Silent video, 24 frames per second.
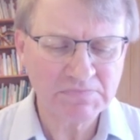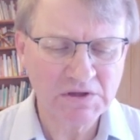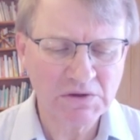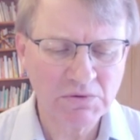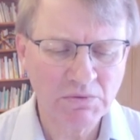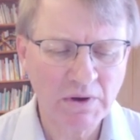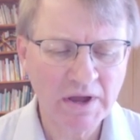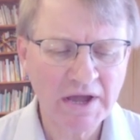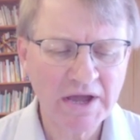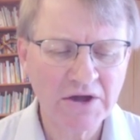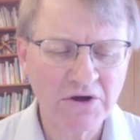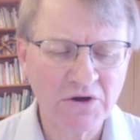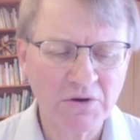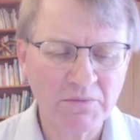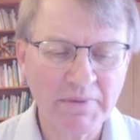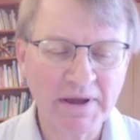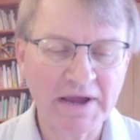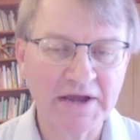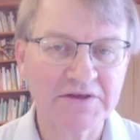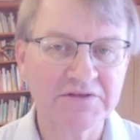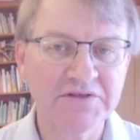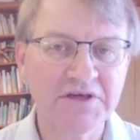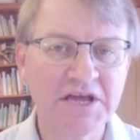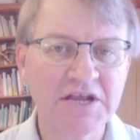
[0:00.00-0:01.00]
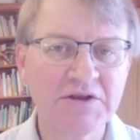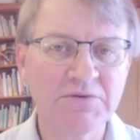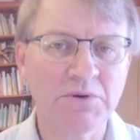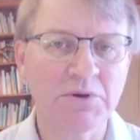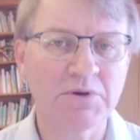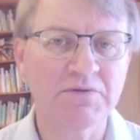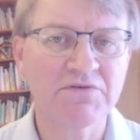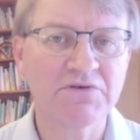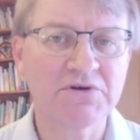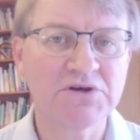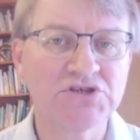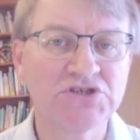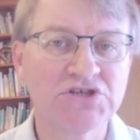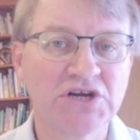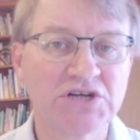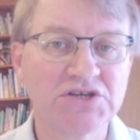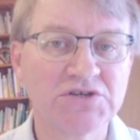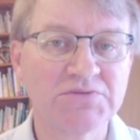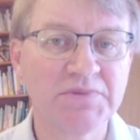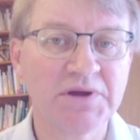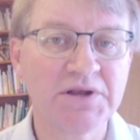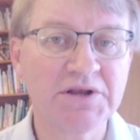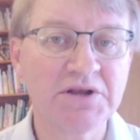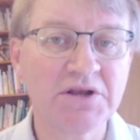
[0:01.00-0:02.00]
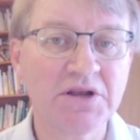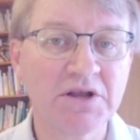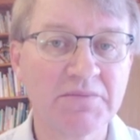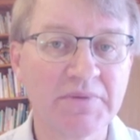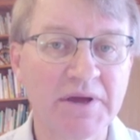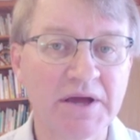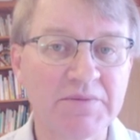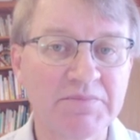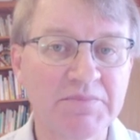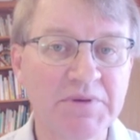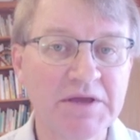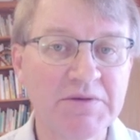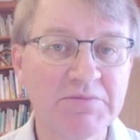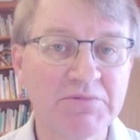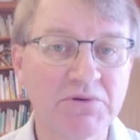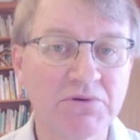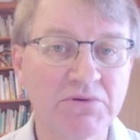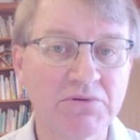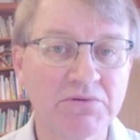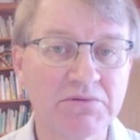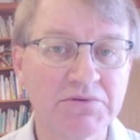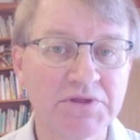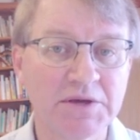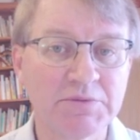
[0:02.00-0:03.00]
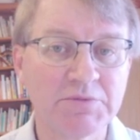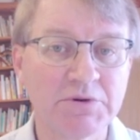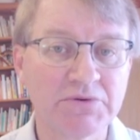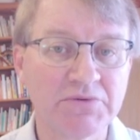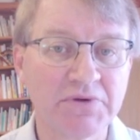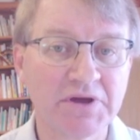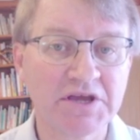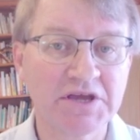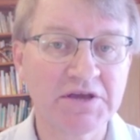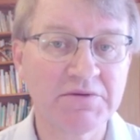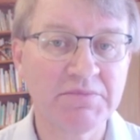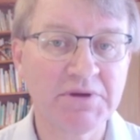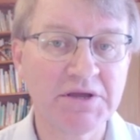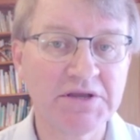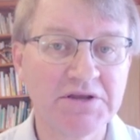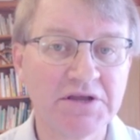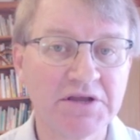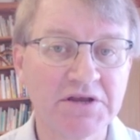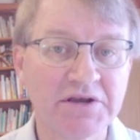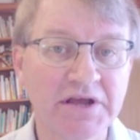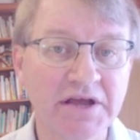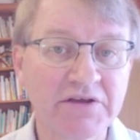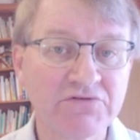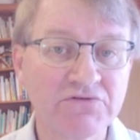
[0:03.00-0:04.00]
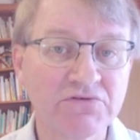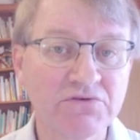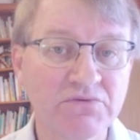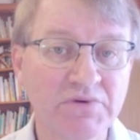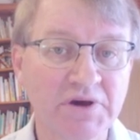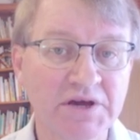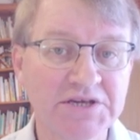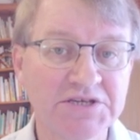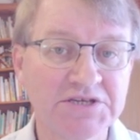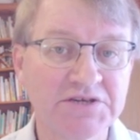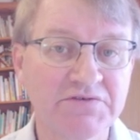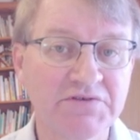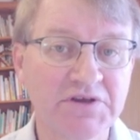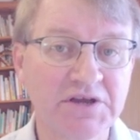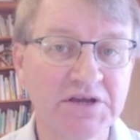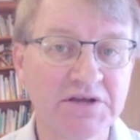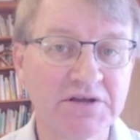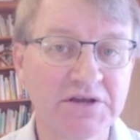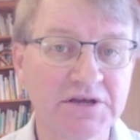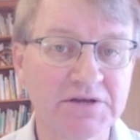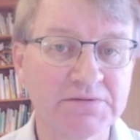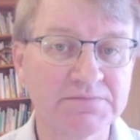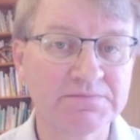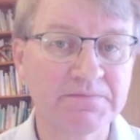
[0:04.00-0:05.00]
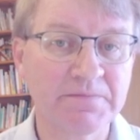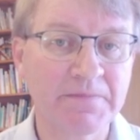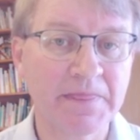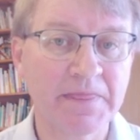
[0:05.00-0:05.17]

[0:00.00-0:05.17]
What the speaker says: wow, back then we were very judgmental about people that were recommending natural ways of healing,